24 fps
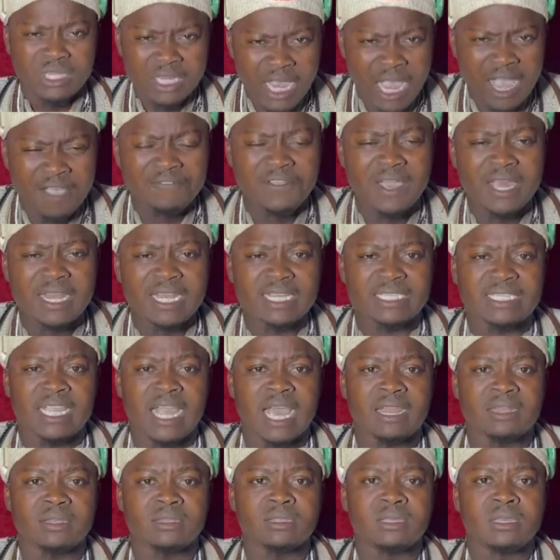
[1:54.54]
I
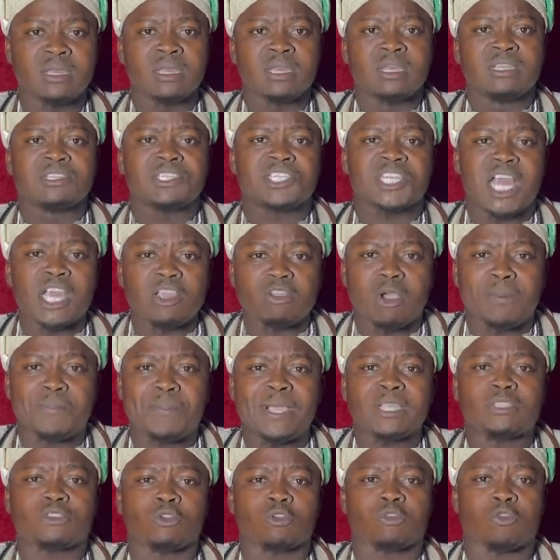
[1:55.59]
understand. Try your
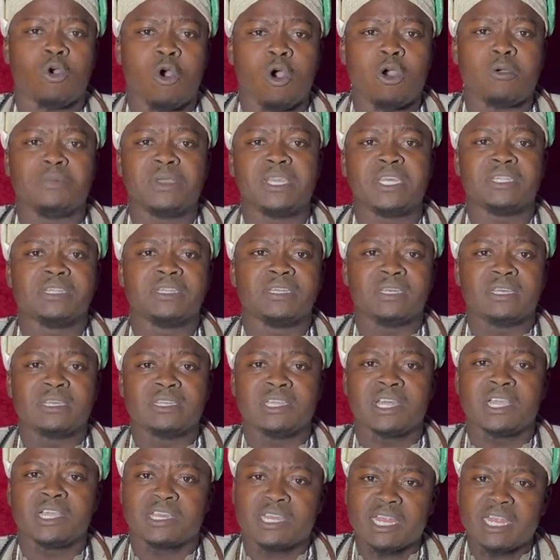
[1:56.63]
best to call me,
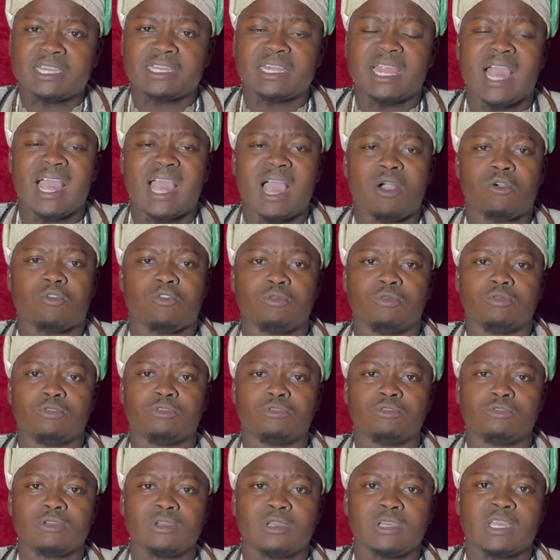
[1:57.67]
the great
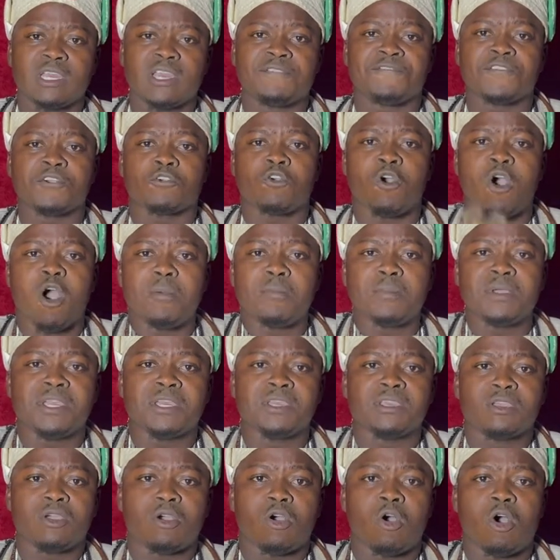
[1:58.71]
Yakubu. If you call
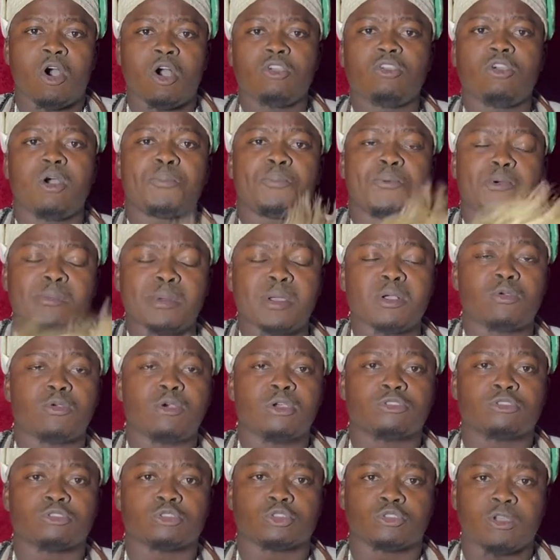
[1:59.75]
me, all your problems
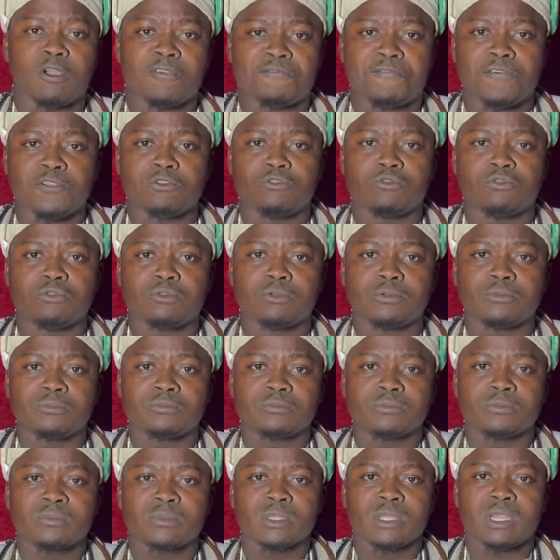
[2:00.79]
going to solve for you.
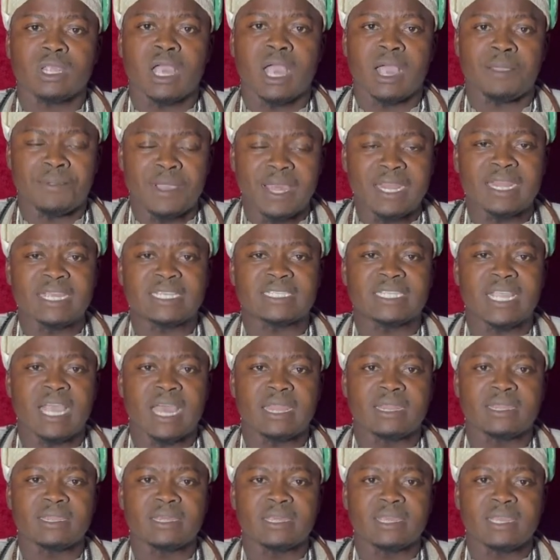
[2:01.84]
I
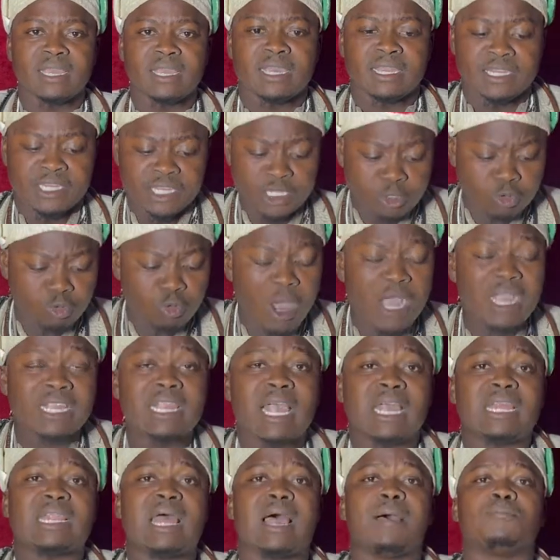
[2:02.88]
understand. This work
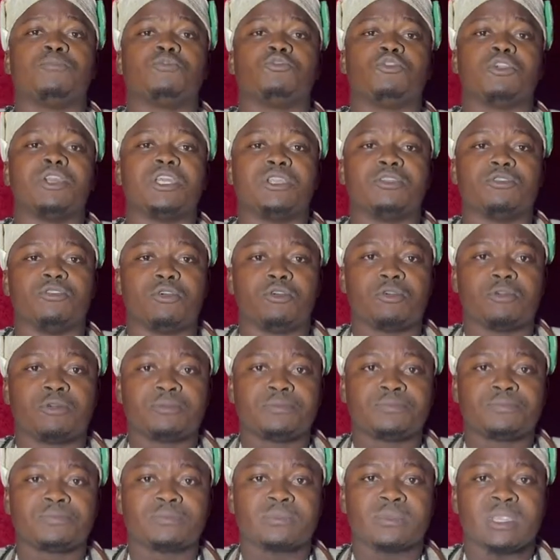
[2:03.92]
that I'm doing now,
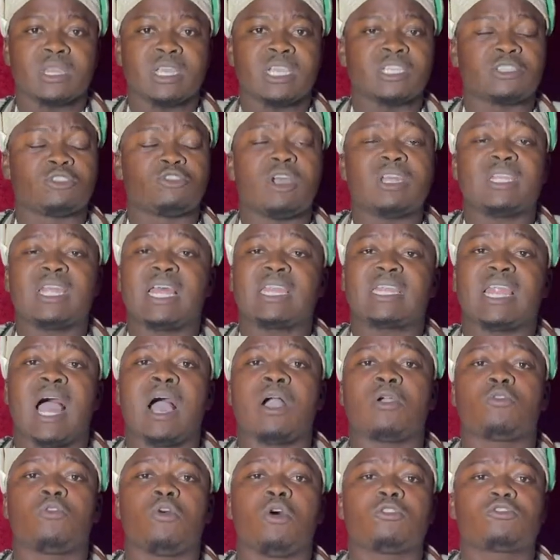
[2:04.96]
it's not that
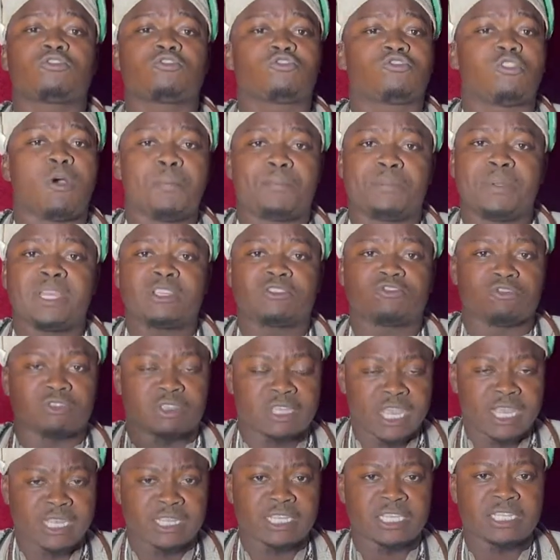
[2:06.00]
I go to some place to
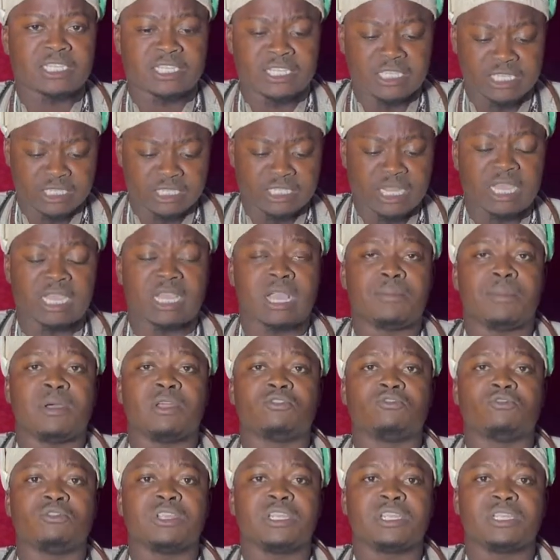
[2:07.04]
take these things and come
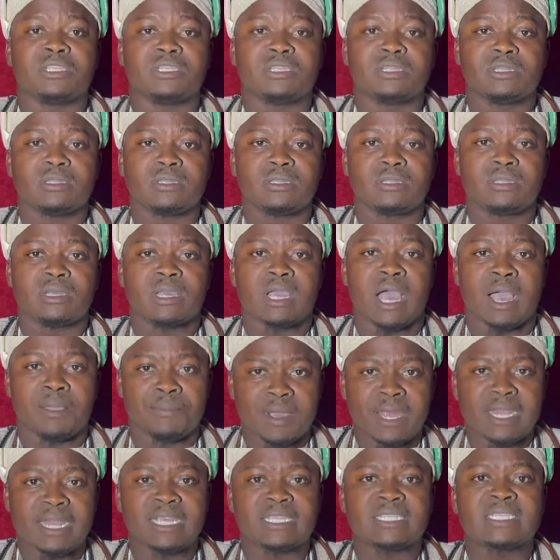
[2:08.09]
and doing it. I
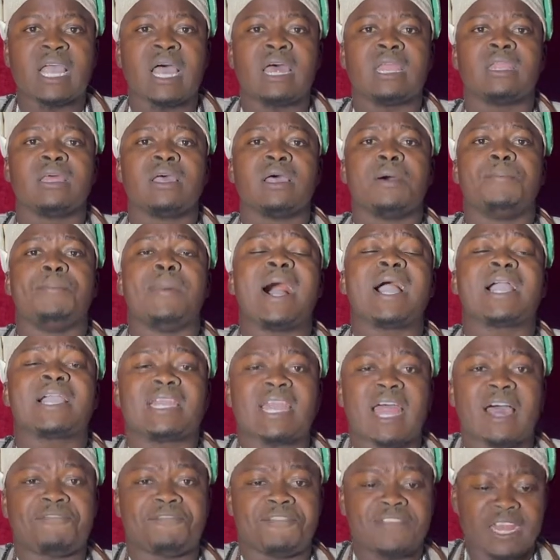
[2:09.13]
understand. My
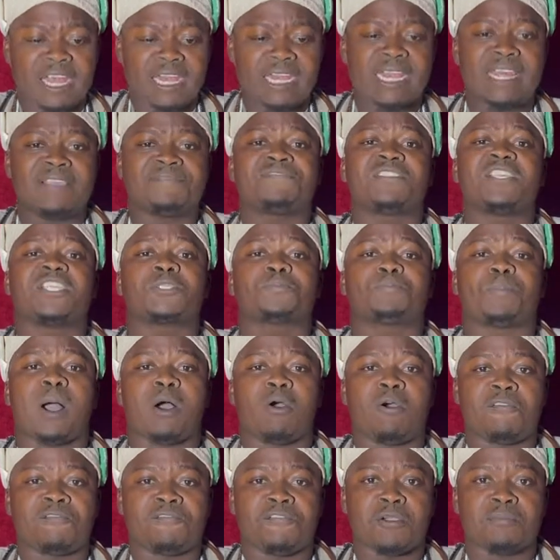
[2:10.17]
grandfather left this
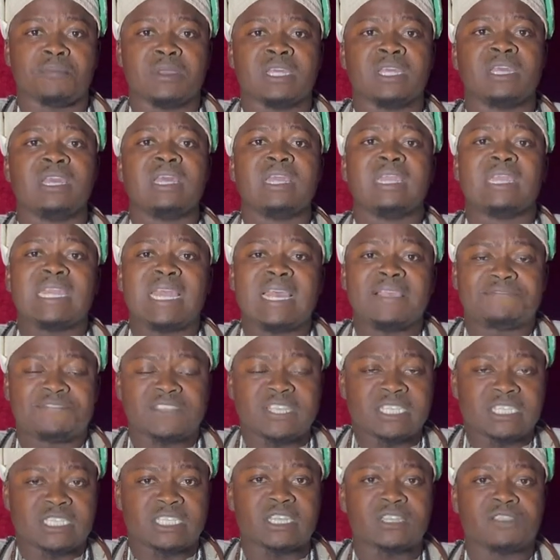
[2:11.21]
power for me, left
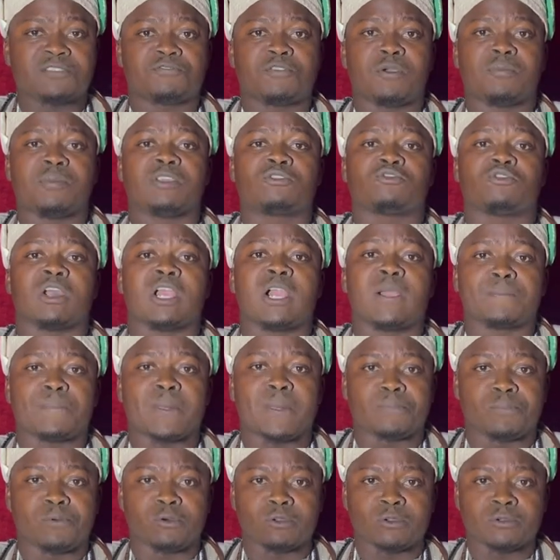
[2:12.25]
these things for me to help
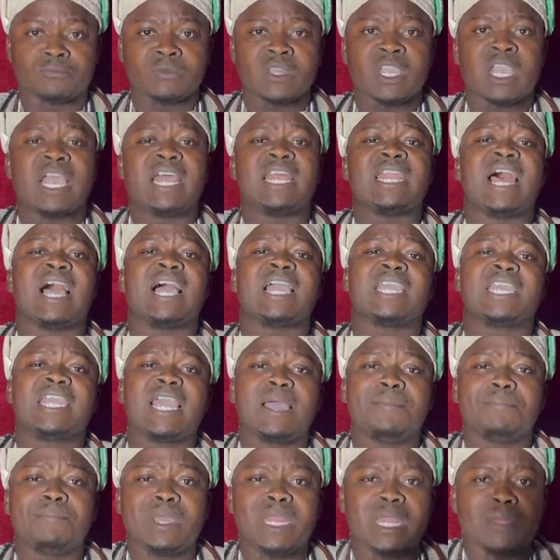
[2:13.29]
people. And I
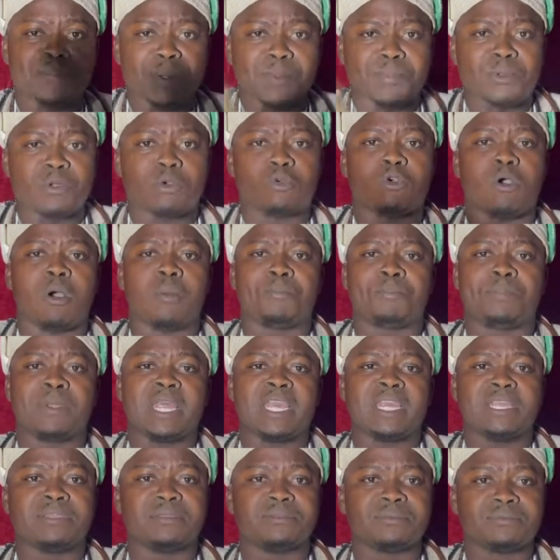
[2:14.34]
hear many people
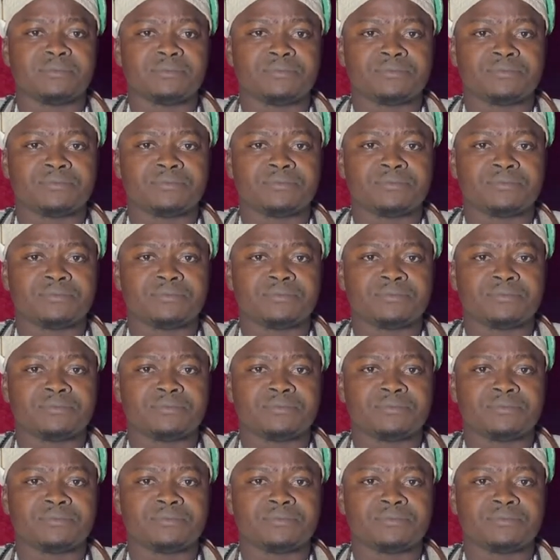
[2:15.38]
complain.